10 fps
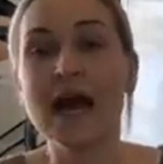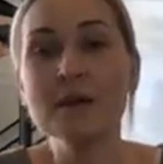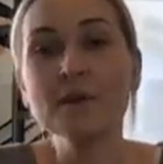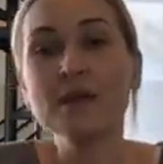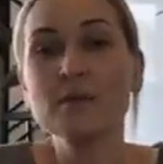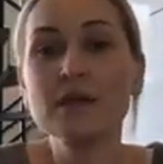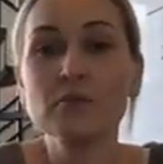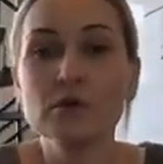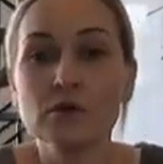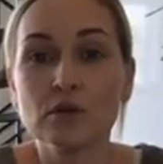I make
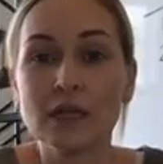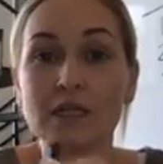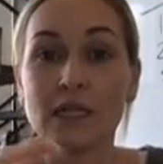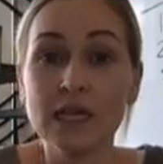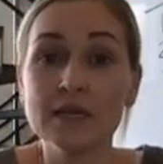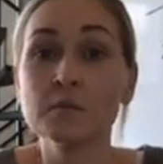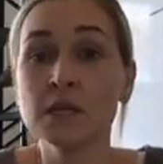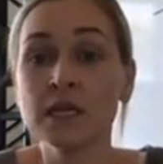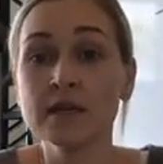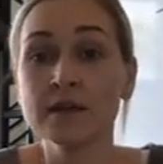people like
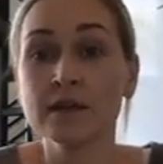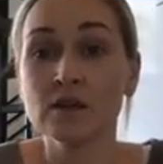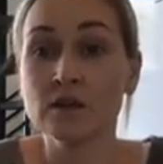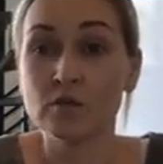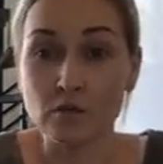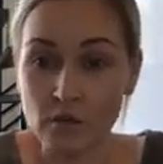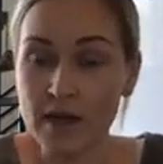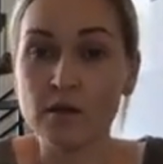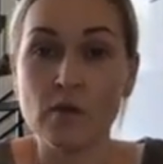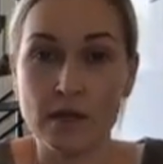me
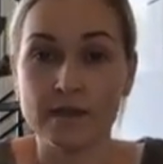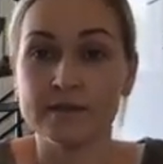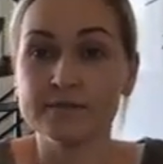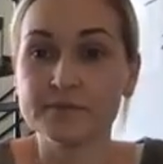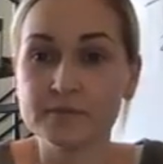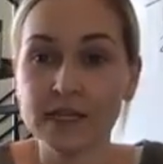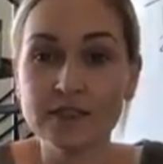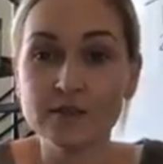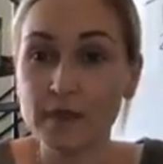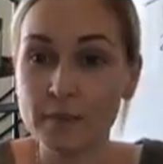right away.
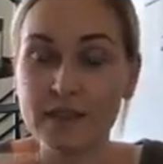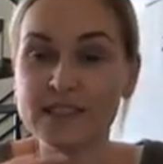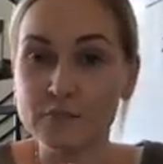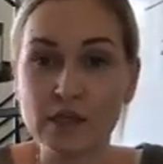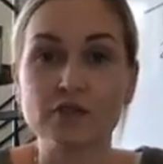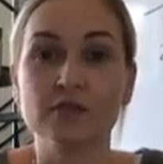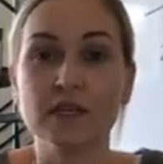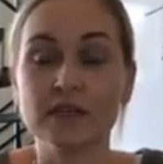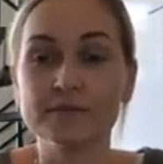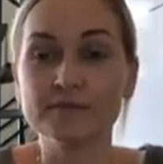That's like my
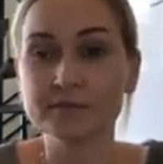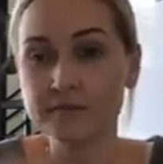specialty.